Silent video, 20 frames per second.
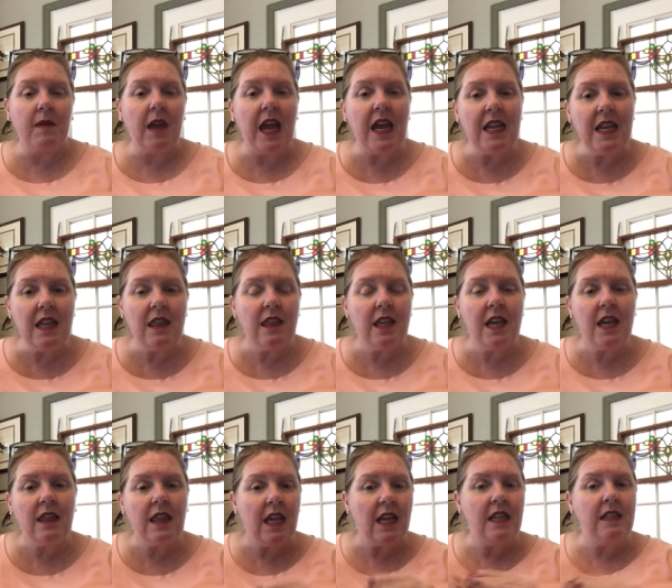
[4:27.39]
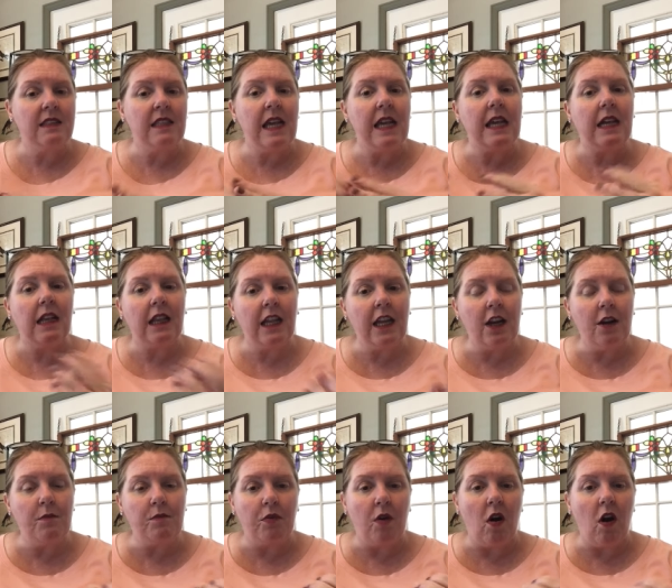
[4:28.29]
anything that it's a clear
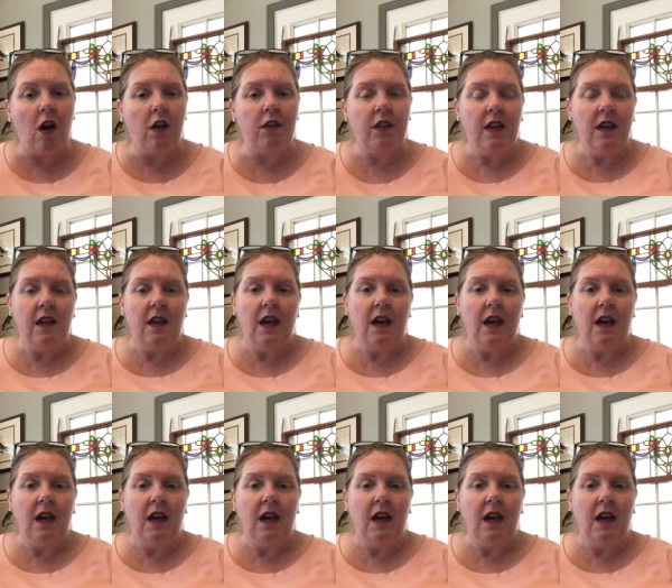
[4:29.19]
broth.